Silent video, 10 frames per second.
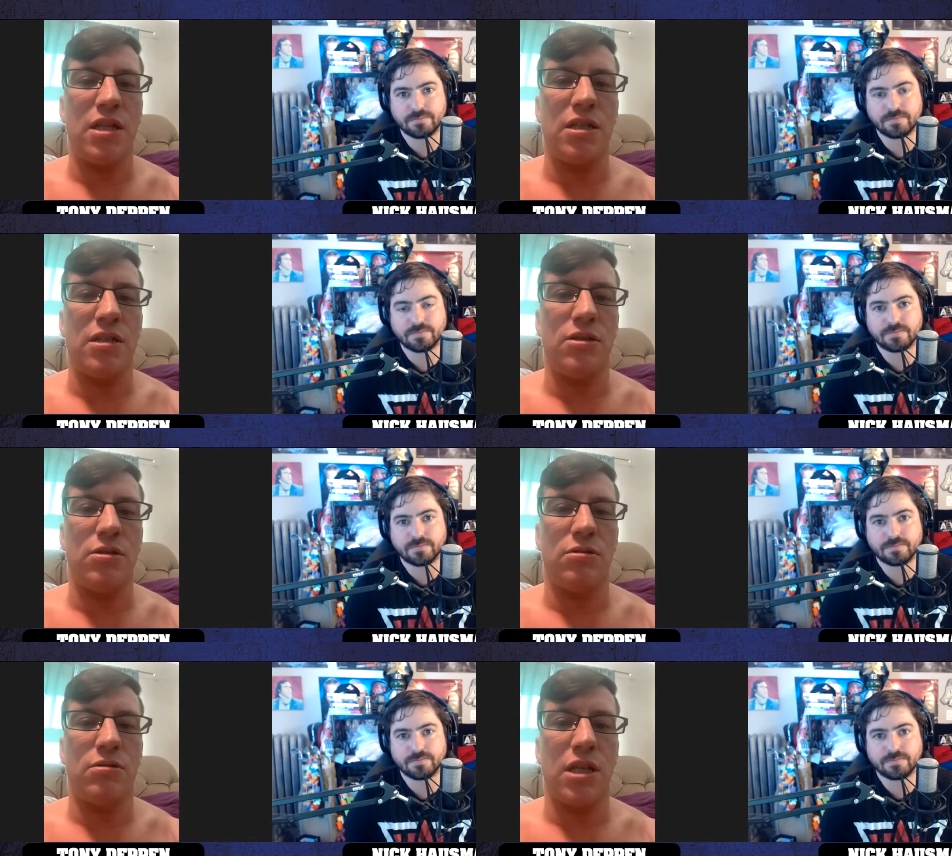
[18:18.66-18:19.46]
Speaker 1: thing to
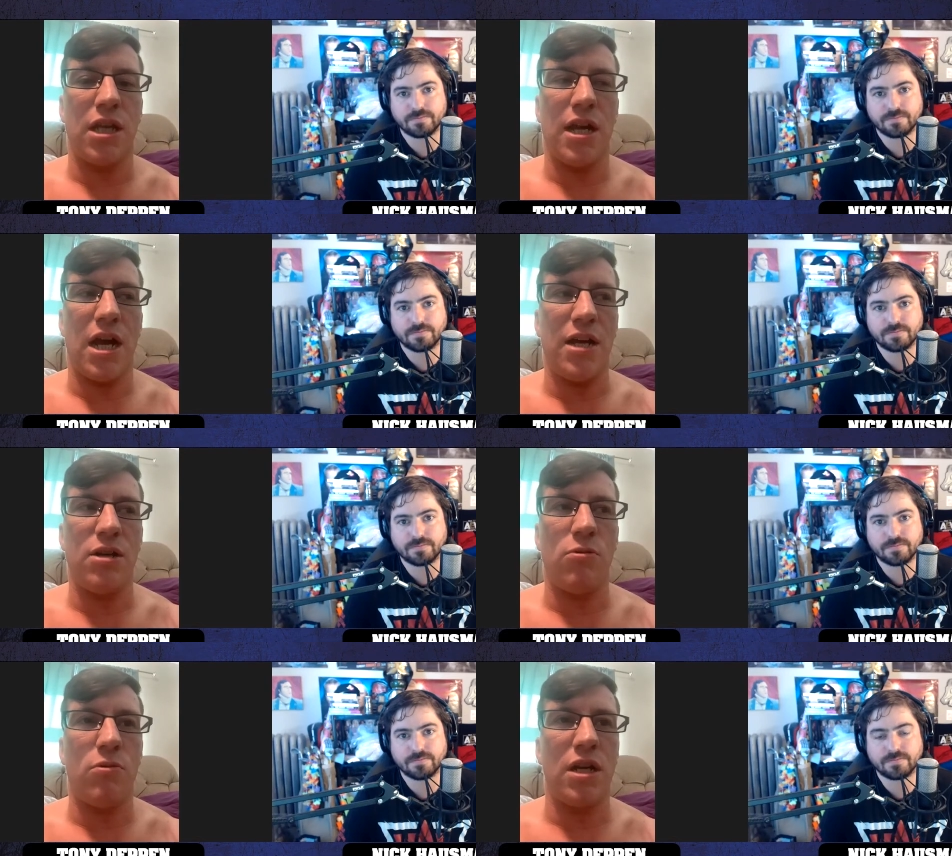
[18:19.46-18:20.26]
do. Like I'm
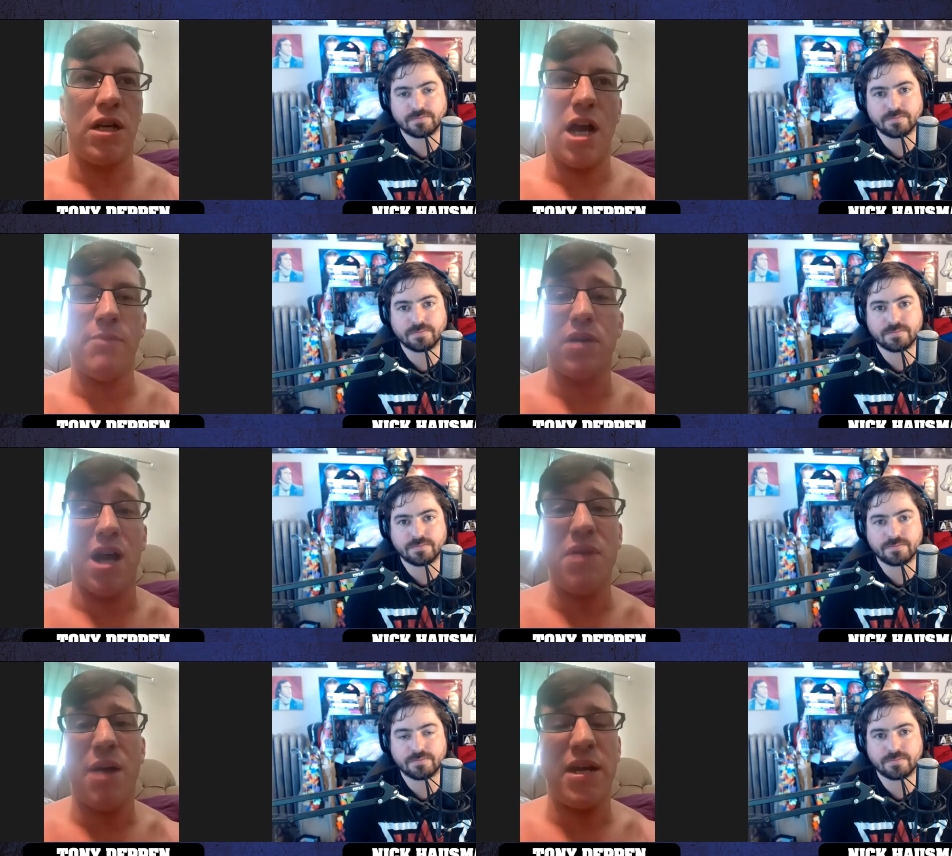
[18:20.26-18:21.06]

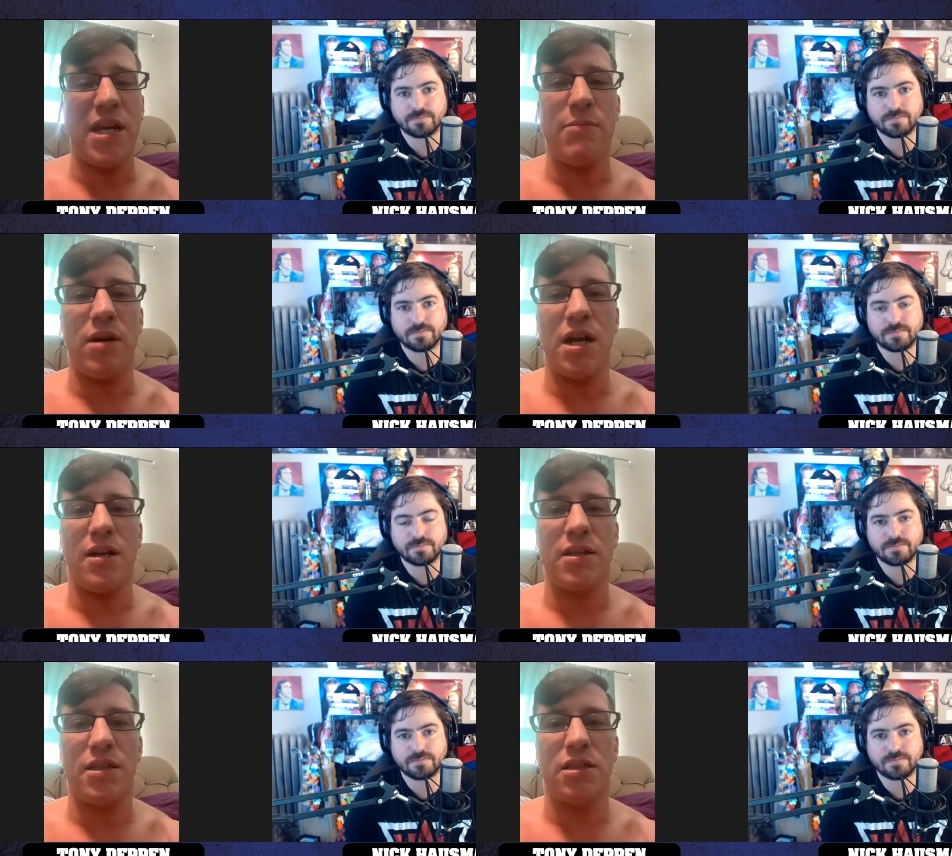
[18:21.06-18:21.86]
not making any money out
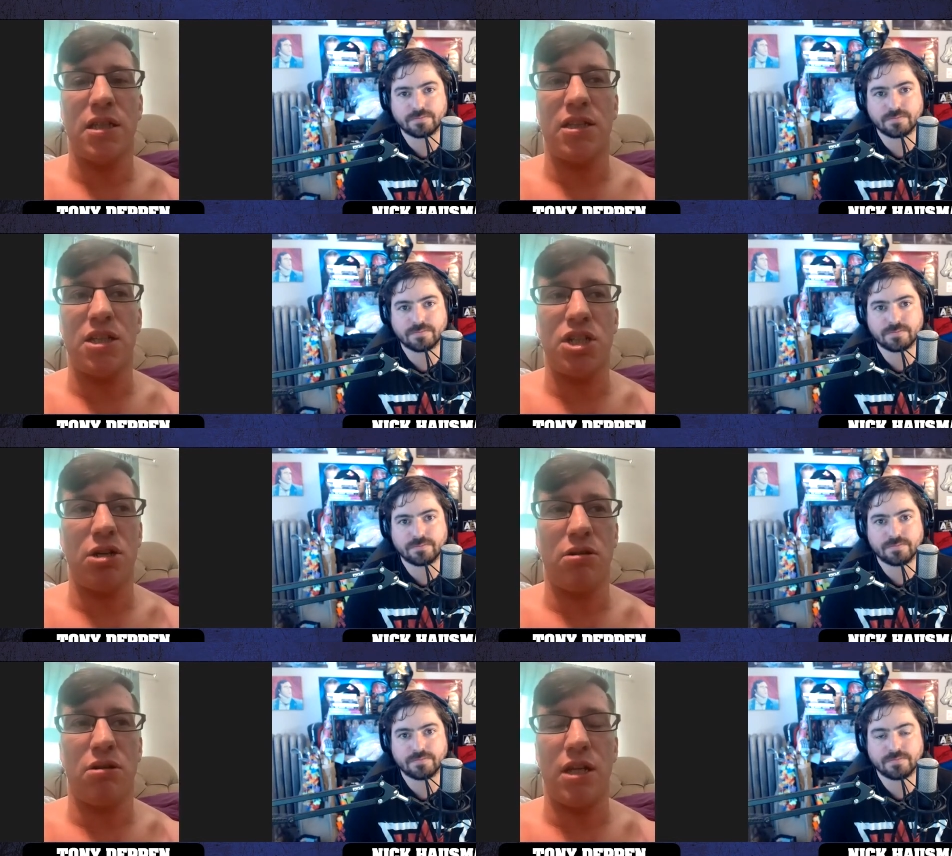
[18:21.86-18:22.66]
of this, like the show at all.